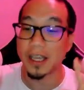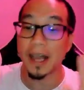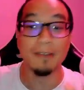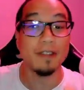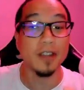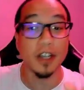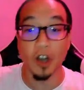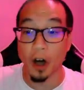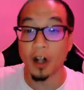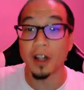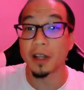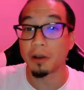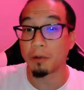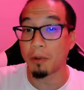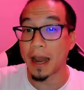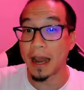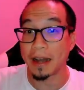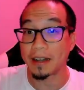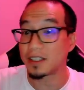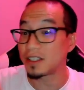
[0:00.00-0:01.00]
You have to call it
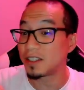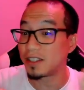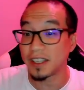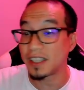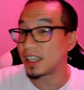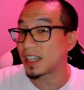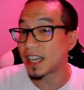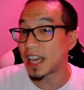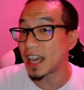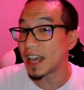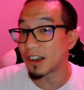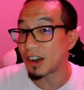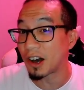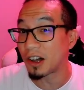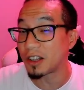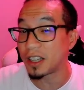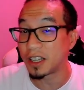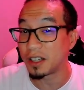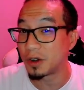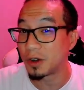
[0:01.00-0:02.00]
ranked. You can't
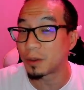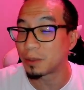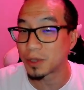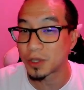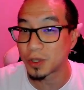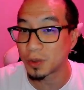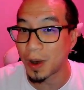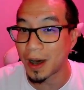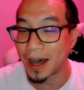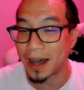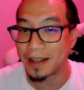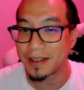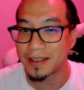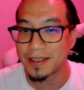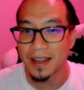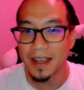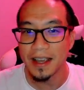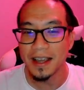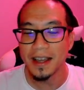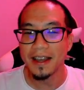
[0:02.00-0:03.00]
call it normal squads.